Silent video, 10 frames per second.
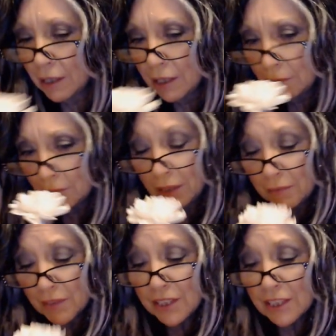But
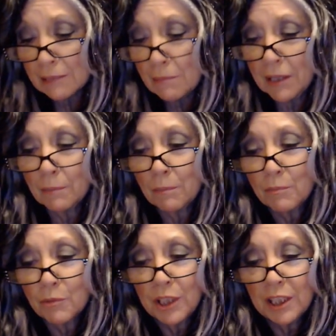this is not
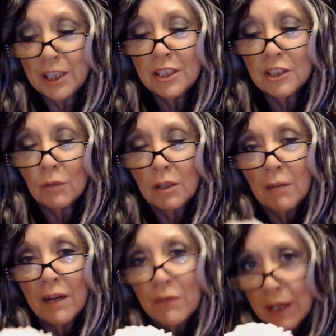pretty. This is one of
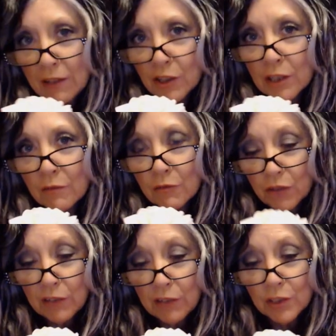my favorite
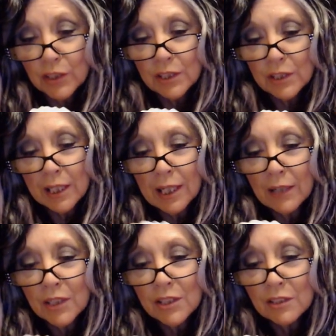fragrances that I
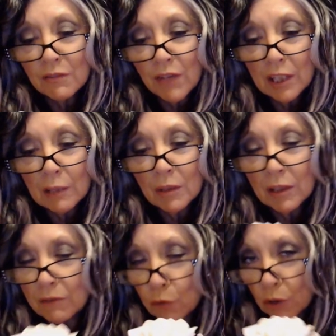got. This is available
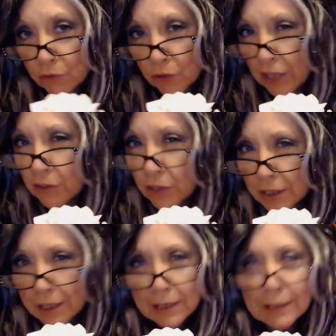in 4
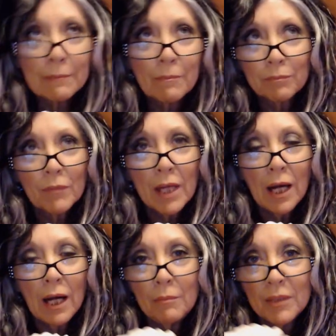fragrances.
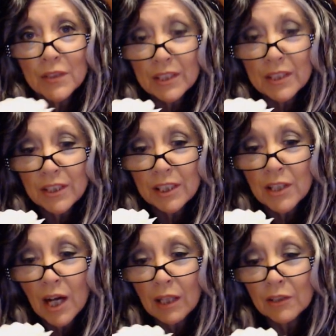It's
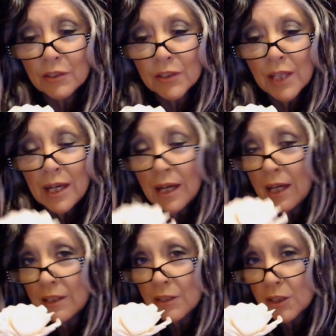$16,
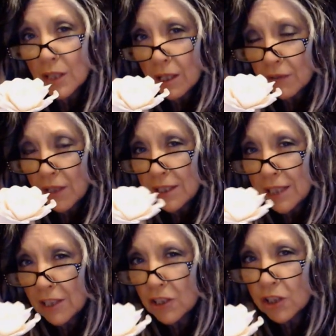and it's they
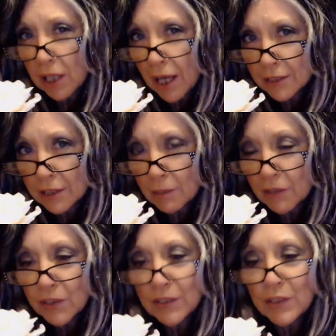say it should last about
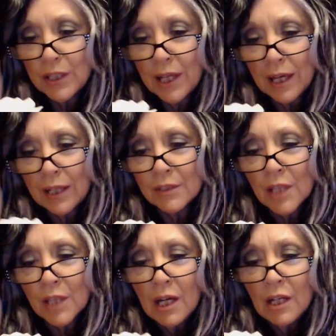60 days.
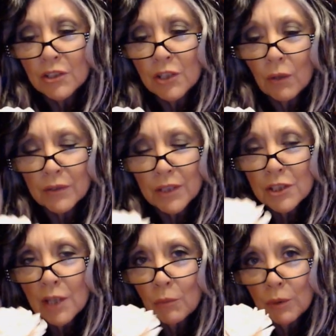So
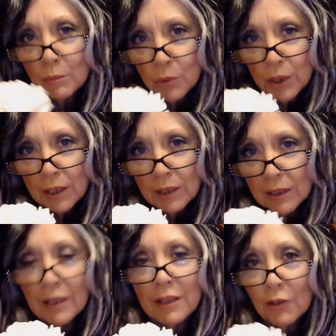this I wouldn't put in
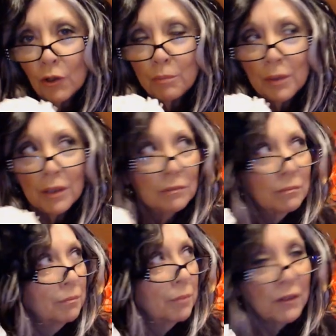an open
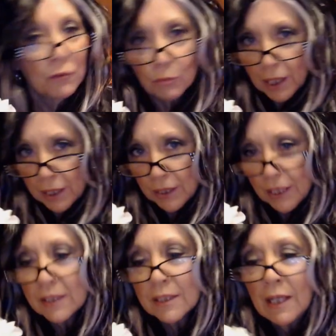big room like
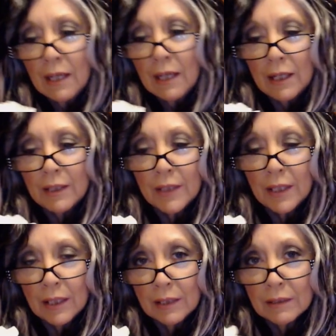this. In
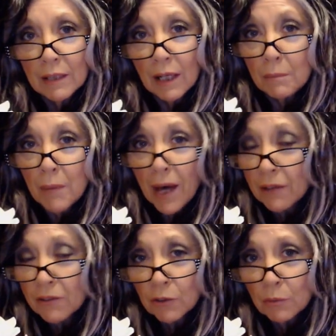a
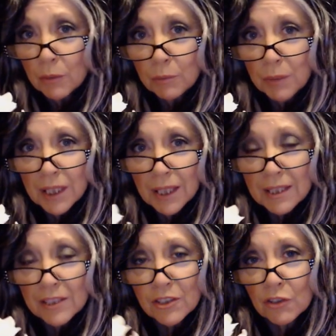bathroom it would be
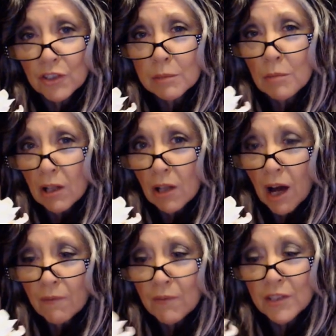nice, or a small
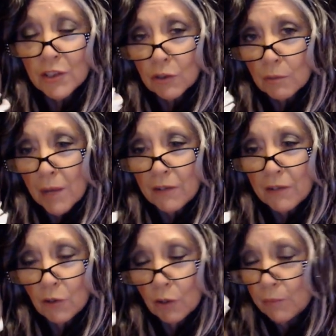office, or a
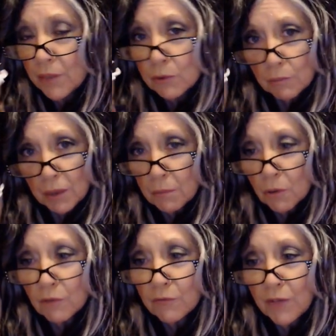bedroom. This would be
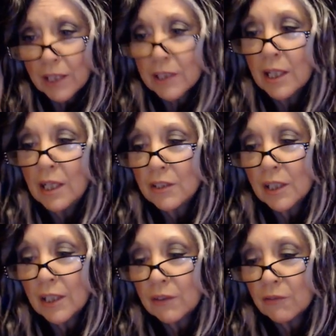perfect to
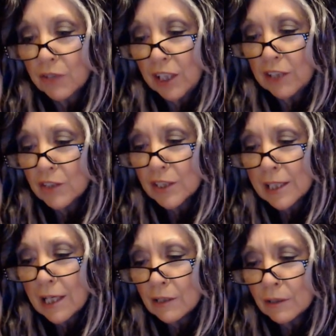let the fragrance
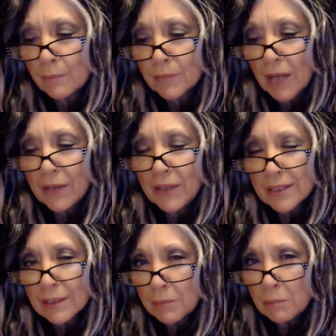out. I think
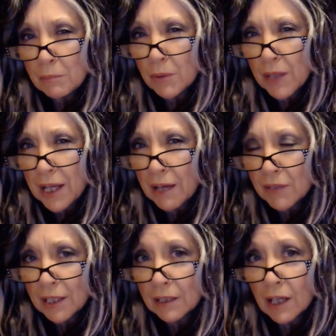some people that have
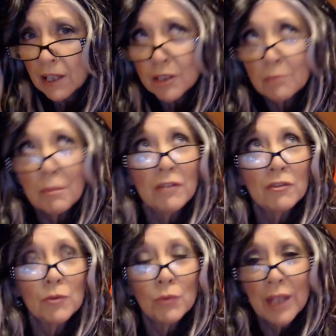like larger
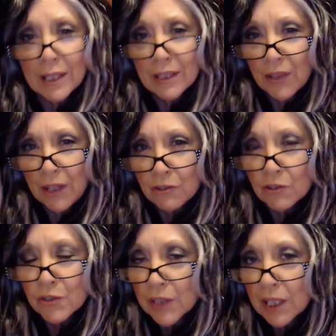bedrooms with like cathedral
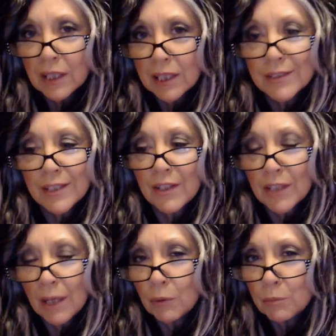ceilings said that
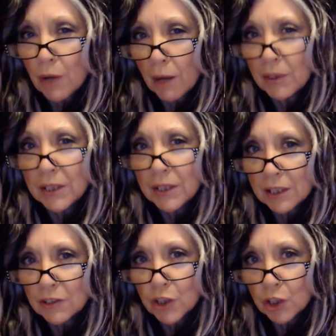they would probably
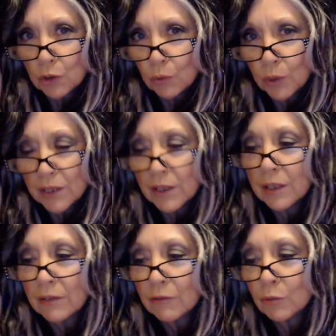need 2
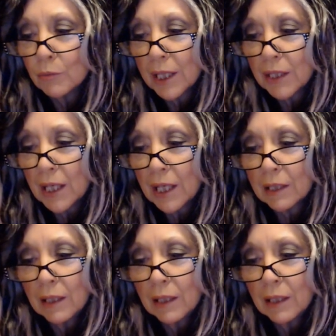in a room like that.